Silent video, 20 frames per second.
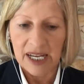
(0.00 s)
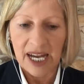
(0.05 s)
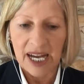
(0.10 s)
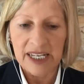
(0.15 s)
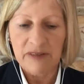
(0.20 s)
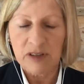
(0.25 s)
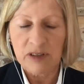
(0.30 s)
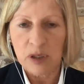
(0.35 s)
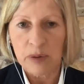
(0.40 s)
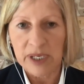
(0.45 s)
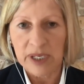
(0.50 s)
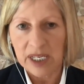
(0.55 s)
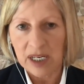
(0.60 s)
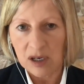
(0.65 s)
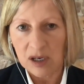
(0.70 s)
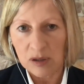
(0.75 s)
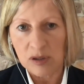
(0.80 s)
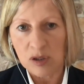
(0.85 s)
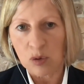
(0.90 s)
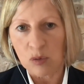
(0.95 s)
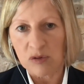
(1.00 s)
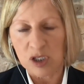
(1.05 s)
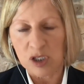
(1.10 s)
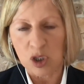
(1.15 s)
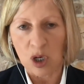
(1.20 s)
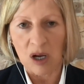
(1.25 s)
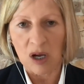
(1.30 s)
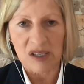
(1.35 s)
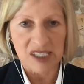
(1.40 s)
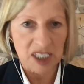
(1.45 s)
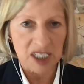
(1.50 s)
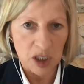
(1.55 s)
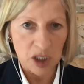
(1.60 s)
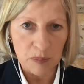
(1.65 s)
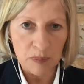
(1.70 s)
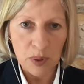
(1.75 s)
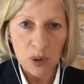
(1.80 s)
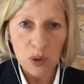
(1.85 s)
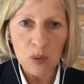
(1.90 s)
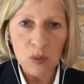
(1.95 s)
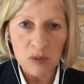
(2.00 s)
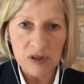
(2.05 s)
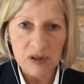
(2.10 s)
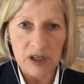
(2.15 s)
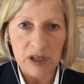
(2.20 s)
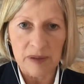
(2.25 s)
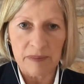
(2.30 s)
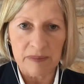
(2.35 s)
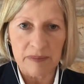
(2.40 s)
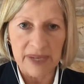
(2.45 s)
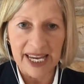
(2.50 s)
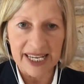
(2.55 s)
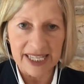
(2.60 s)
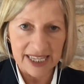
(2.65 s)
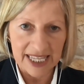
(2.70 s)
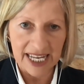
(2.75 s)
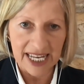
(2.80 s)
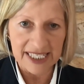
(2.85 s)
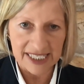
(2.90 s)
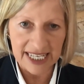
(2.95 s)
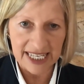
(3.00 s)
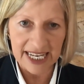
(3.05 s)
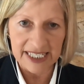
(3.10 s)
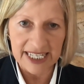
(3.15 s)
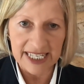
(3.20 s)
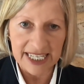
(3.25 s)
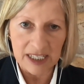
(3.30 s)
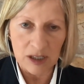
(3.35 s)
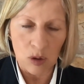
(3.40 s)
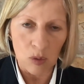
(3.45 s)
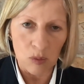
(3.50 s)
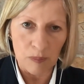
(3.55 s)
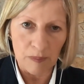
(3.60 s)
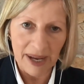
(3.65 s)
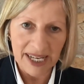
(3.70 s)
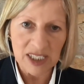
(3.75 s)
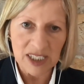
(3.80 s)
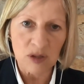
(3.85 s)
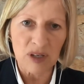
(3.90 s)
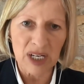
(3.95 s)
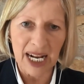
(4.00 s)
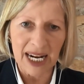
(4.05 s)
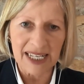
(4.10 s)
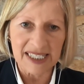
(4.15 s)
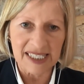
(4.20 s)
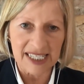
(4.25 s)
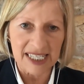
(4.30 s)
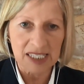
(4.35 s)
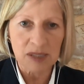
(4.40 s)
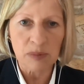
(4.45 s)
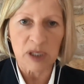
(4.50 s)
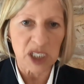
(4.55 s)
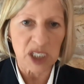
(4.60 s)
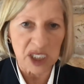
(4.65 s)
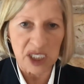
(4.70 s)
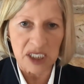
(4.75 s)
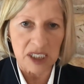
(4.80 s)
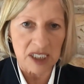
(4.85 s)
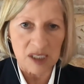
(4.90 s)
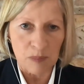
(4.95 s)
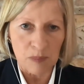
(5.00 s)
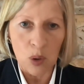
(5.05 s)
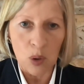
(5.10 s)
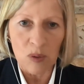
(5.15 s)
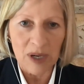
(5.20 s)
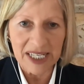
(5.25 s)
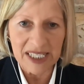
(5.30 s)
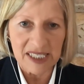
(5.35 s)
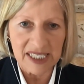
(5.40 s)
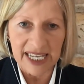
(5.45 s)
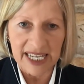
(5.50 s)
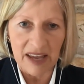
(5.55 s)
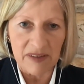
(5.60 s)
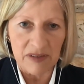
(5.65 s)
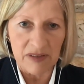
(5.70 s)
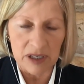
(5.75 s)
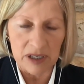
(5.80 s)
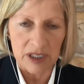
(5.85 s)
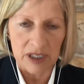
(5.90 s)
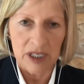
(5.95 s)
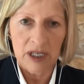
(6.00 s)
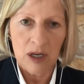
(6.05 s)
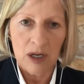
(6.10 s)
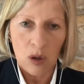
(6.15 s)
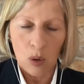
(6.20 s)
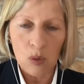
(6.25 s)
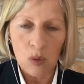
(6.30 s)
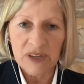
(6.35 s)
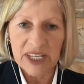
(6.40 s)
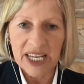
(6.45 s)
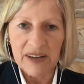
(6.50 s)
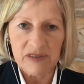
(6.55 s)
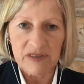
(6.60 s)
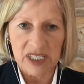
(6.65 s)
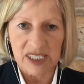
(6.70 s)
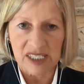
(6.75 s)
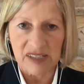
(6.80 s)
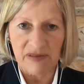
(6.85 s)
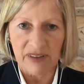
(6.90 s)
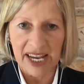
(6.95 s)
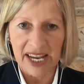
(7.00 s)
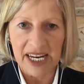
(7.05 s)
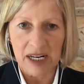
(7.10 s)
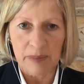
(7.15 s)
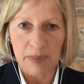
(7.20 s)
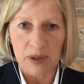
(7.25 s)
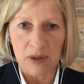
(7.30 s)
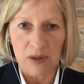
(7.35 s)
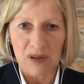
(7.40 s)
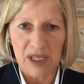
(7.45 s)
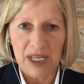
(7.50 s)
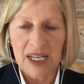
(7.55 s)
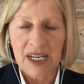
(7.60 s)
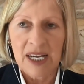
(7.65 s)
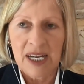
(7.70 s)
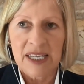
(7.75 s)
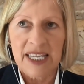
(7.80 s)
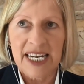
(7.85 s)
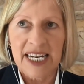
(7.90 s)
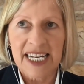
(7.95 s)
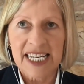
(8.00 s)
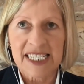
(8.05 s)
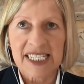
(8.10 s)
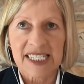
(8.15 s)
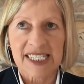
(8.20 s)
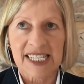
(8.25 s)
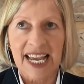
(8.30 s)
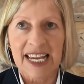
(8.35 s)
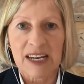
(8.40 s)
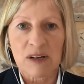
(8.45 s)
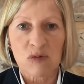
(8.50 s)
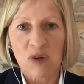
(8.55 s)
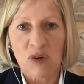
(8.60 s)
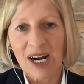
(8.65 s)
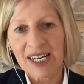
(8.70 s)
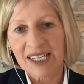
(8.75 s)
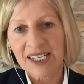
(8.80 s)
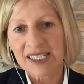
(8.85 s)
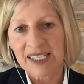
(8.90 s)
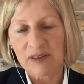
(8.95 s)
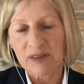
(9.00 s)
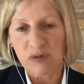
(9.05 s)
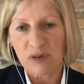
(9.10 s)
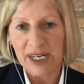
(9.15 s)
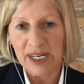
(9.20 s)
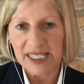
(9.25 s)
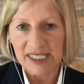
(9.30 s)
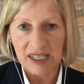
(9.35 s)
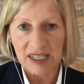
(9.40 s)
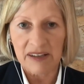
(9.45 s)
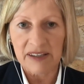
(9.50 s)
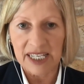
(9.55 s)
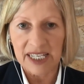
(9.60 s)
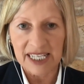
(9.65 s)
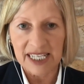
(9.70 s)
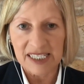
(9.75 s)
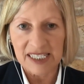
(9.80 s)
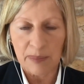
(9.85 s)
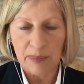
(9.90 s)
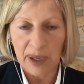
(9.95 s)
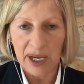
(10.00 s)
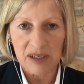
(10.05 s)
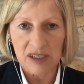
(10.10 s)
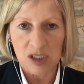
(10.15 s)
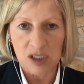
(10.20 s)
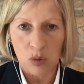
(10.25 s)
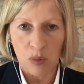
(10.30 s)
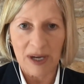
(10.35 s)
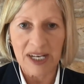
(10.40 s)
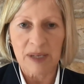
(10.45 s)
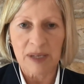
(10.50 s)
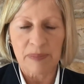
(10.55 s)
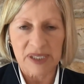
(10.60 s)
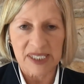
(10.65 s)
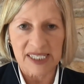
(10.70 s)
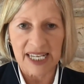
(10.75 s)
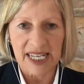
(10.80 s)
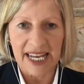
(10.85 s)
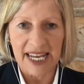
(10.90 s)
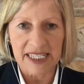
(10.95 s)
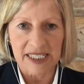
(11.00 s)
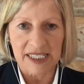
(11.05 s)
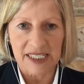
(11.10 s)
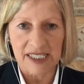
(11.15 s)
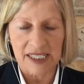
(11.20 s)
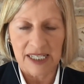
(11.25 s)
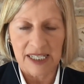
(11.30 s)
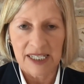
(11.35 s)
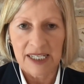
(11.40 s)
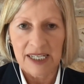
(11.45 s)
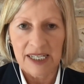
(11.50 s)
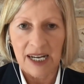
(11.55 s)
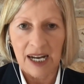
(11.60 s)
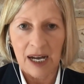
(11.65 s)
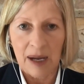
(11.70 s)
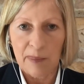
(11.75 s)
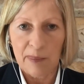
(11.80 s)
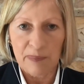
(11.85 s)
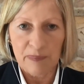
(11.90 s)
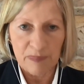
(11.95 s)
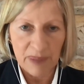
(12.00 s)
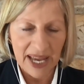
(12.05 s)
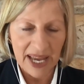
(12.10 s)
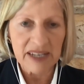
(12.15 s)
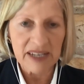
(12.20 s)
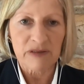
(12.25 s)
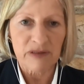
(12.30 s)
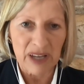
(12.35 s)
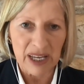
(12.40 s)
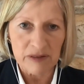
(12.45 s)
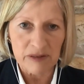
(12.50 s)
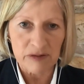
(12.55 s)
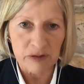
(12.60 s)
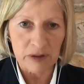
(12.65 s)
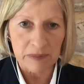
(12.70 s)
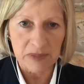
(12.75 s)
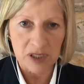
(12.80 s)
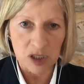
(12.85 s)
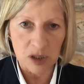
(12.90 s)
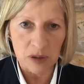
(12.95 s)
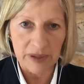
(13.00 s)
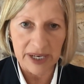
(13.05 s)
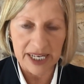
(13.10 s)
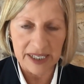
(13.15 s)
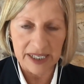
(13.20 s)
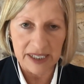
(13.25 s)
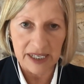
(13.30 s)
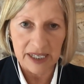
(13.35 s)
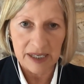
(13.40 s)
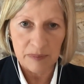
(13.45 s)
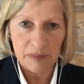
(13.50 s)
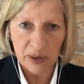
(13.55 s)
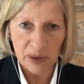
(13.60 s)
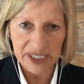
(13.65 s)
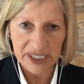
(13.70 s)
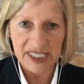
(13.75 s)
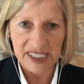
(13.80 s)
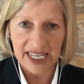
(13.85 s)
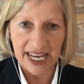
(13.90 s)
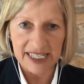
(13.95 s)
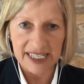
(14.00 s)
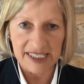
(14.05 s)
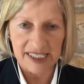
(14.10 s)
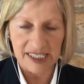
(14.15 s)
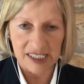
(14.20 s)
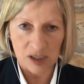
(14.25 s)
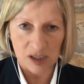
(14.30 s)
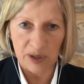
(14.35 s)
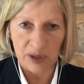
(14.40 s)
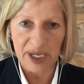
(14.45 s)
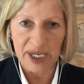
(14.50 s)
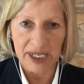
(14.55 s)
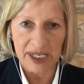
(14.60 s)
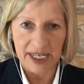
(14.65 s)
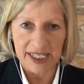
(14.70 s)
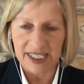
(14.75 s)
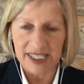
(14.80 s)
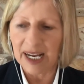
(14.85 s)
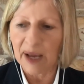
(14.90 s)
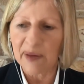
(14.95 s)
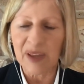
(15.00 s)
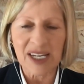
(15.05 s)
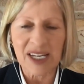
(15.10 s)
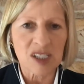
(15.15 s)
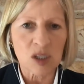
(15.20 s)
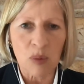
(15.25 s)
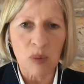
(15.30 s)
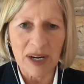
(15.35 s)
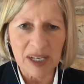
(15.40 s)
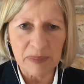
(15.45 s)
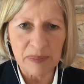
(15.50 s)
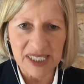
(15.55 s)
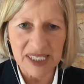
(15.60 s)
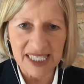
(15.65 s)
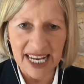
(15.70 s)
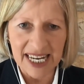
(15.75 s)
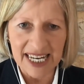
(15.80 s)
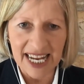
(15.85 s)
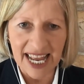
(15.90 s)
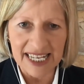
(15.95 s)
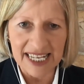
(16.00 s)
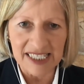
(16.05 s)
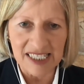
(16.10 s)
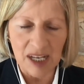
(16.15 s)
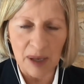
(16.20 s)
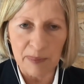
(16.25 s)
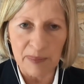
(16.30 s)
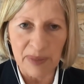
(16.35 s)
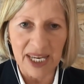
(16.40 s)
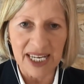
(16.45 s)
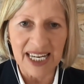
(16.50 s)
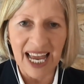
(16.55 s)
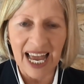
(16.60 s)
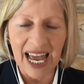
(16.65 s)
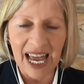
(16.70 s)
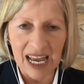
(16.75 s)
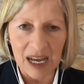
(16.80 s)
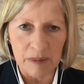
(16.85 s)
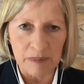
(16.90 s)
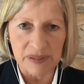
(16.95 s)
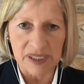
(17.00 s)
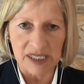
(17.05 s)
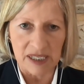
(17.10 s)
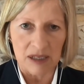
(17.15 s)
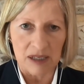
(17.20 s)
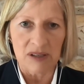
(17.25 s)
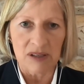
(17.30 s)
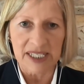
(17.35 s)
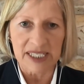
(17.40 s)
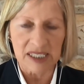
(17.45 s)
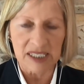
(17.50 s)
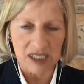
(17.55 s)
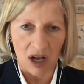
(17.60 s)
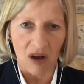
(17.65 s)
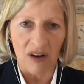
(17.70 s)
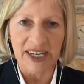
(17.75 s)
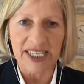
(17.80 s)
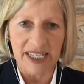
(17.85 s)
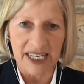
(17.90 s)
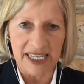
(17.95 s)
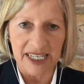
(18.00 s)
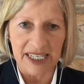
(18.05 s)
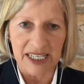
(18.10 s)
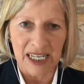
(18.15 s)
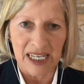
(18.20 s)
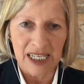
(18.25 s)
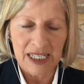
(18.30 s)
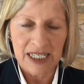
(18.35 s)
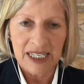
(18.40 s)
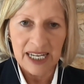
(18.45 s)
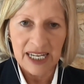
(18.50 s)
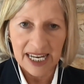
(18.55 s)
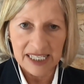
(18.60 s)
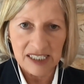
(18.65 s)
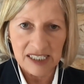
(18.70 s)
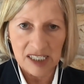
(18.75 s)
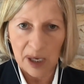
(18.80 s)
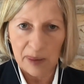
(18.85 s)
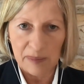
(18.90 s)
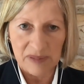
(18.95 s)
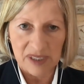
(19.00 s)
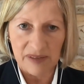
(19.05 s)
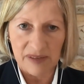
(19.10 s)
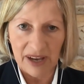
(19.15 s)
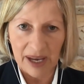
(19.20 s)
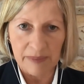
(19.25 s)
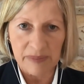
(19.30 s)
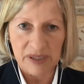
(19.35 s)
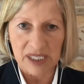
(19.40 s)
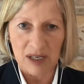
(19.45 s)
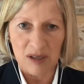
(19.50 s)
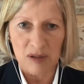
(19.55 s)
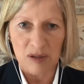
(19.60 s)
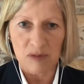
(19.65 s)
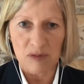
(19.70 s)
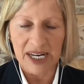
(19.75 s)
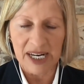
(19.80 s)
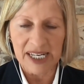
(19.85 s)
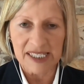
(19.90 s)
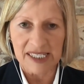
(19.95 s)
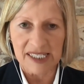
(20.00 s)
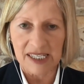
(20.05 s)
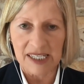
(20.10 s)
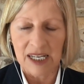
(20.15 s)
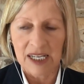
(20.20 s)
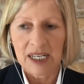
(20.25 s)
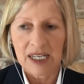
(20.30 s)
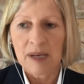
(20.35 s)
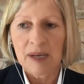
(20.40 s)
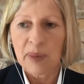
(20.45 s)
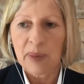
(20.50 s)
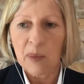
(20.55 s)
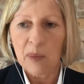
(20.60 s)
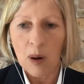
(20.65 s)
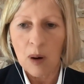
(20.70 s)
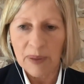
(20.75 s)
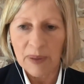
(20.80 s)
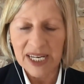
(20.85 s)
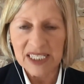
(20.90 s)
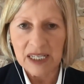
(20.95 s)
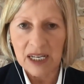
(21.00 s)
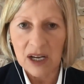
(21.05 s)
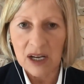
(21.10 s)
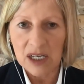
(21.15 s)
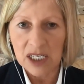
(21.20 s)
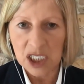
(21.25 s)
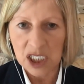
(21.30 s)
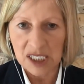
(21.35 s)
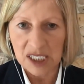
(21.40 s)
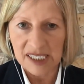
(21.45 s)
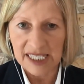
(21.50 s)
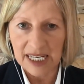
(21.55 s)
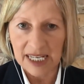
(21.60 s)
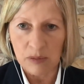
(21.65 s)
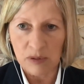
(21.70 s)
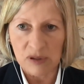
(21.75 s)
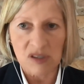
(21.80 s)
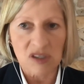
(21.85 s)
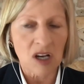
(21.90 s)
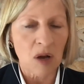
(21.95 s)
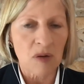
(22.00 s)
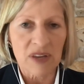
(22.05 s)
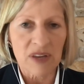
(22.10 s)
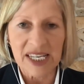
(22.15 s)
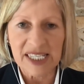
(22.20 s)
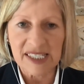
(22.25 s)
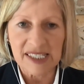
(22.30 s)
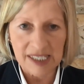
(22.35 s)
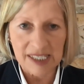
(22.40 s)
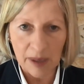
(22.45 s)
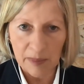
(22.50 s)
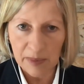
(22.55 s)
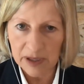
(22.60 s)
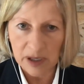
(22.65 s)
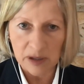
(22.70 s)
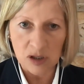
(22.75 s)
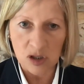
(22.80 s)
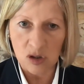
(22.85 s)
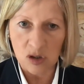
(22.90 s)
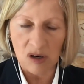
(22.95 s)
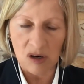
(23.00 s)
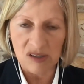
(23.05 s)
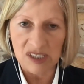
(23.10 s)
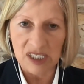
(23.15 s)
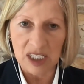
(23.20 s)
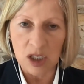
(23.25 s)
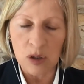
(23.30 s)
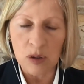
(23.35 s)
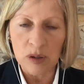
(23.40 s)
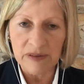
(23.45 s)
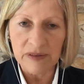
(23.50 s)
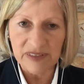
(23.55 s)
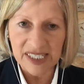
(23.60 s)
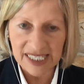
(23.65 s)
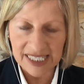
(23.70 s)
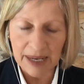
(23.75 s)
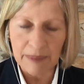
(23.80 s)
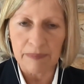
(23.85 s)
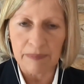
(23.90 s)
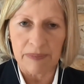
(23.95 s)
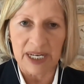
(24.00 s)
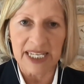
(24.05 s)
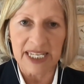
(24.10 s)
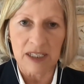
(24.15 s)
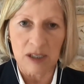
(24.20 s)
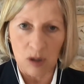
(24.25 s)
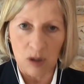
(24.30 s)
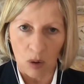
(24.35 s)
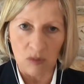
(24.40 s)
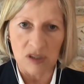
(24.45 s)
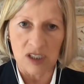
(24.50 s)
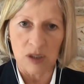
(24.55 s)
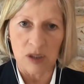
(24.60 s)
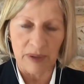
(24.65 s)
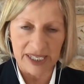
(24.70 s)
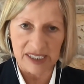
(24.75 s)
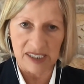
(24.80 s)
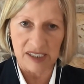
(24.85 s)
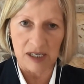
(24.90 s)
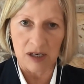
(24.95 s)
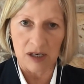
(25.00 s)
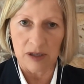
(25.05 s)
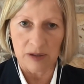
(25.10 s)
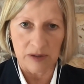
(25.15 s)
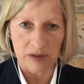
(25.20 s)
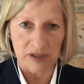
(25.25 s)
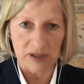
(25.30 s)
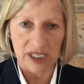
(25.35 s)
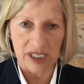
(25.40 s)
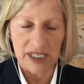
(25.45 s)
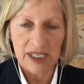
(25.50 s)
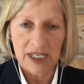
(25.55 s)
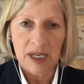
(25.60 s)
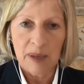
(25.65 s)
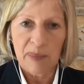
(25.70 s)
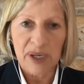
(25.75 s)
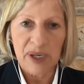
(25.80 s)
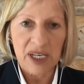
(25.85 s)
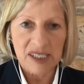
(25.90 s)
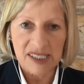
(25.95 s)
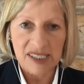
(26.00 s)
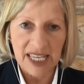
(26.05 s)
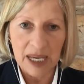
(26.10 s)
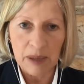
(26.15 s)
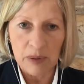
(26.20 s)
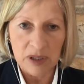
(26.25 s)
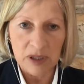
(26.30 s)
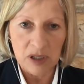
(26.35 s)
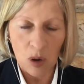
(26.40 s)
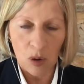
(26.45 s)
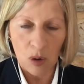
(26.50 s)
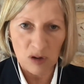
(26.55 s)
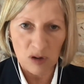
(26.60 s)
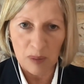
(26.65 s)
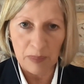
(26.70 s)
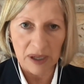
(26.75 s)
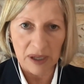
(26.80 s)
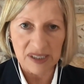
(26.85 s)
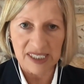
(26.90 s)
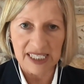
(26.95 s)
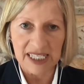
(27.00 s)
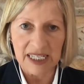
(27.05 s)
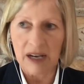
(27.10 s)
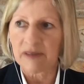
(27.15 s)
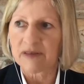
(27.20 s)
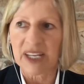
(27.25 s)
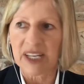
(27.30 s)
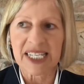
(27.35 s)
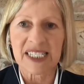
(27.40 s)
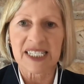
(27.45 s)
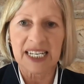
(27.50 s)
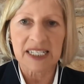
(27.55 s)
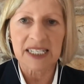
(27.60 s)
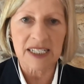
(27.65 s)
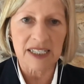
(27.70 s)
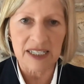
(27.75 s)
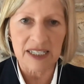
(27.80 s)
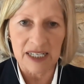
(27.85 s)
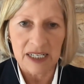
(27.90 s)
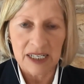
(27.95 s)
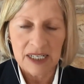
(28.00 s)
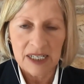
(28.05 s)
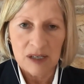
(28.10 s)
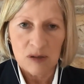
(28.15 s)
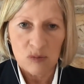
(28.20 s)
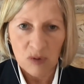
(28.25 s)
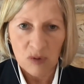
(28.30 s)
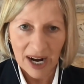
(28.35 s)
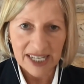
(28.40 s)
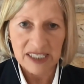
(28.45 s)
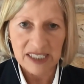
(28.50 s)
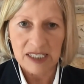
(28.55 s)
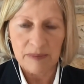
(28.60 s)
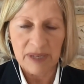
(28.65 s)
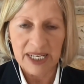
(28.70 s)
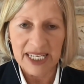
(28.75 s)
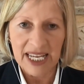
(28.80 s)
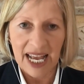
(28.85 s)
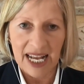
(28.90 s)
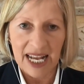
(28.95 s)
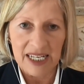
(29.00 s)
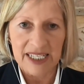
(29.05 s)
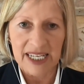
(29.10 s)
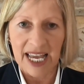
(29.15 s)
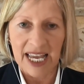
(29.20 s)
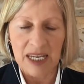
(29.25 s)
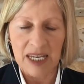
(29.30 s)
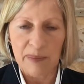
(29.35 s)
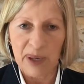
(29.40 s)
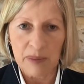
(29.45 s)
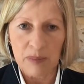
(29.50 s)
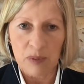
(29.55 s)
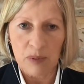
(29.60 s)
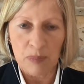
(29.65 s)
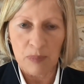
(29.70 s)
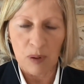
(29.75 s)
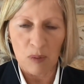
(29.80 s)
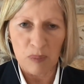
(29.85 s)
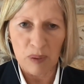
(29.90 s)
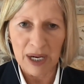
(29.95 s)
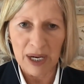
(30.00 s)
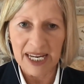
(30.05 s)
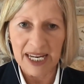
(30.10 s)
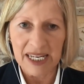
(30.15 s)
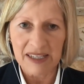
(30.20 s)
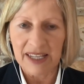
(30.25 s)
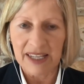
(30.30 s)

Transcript: And if you include all the trials and you pool them in that technique called meta-analysis, which is just pooling together all the evidence available, then he'd say relative risk. I think there's about a twenty percent um, benefit from doing breast cancer screening. Now, that twenty percent ends up being absolutely tiny in terms of absolute risk. But what Peter Gøtzsche said was, no, there's some of those trials that you have simply got to exclude because they were not robust enough. They didn't randomly allocate people properly.